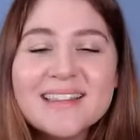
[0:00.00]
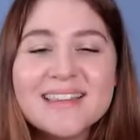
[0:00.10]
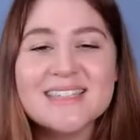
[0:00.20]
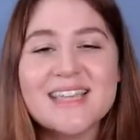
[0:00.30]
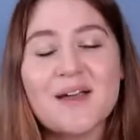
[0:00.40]

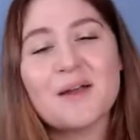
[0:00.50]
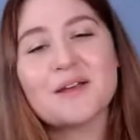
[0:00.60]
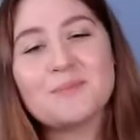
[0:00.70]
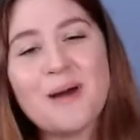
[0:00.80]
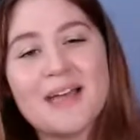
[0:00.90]
Let's sing
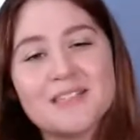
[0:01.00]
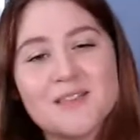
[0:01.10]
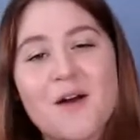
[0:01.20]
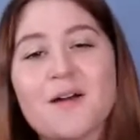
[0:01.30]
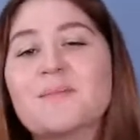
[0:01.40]
our goodbye
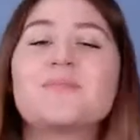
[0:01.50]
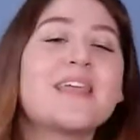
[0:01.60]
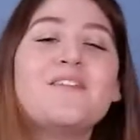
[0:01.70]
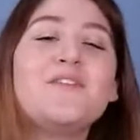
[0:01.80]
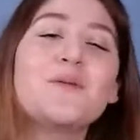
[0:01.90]
song.
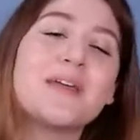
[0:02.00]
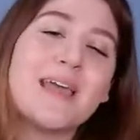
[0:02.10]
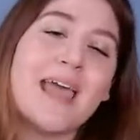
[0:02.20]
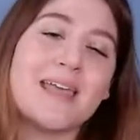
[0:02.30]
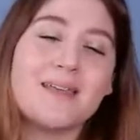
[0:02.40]
If you
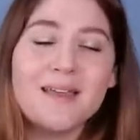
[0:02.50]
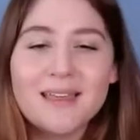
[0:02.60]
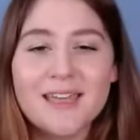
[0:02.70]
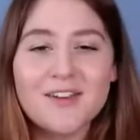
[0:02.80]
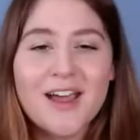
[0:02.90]
can
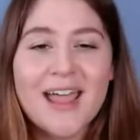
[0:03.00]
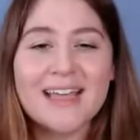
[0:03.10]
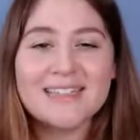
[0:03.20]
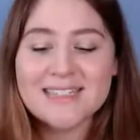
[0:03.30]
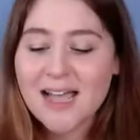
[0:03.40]
get your
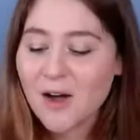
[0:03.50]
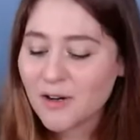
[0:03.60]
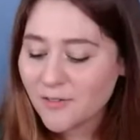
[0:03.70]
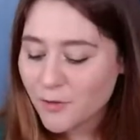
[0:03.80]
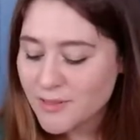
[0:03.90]
hands
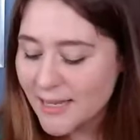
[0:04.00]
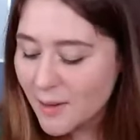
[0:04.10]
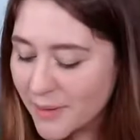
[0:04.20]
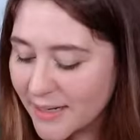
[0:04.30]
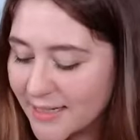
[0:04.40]
out, if you
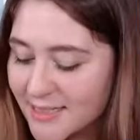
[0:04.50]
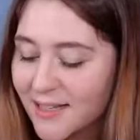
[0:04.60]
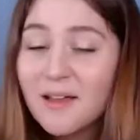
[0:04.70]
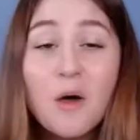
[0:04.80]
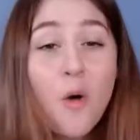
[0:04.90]
take a minute
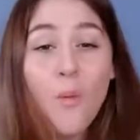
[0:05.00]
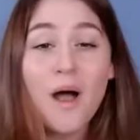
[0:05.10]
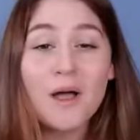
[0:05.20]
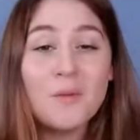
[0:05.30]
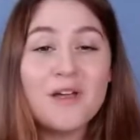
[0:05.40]
to
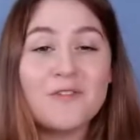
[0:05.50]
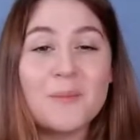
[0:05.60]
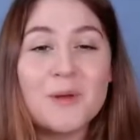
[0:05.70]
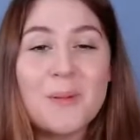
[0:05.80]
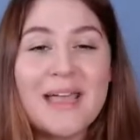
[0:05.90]
walk away
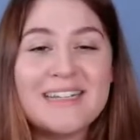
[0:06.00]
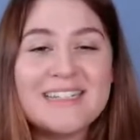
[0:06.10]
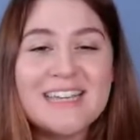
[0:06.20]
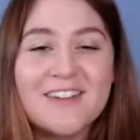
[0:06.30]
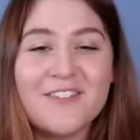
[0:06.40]
from your
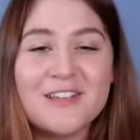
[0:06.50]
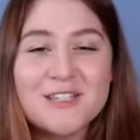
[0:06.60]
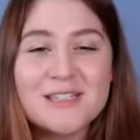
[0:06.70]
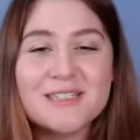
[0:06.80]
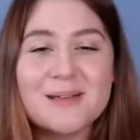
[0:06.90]
painting for
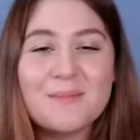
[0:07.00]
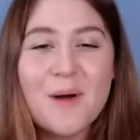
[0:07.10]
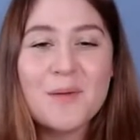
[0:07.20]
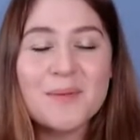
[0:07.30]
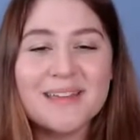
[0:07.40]
just a
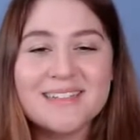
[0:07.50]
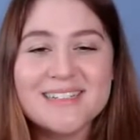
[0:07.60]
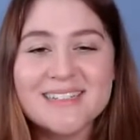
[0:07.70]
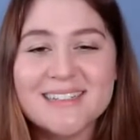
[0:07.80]
moment.